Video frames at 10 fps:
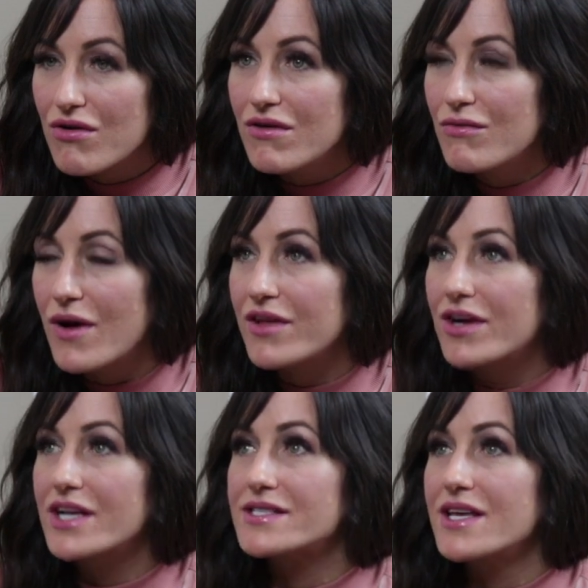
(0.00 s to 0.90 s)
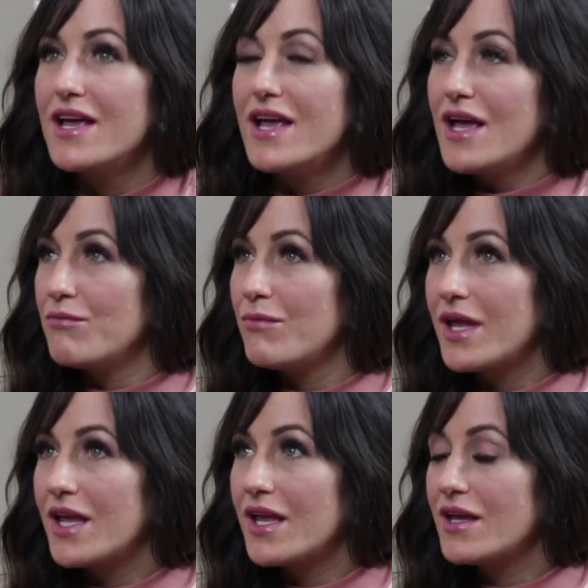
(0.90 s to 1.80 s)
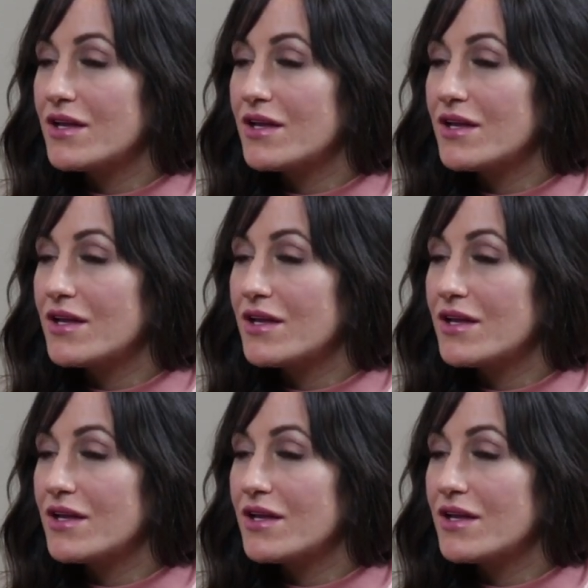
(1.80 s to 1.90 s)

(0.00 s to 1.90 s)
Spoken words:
whether it's me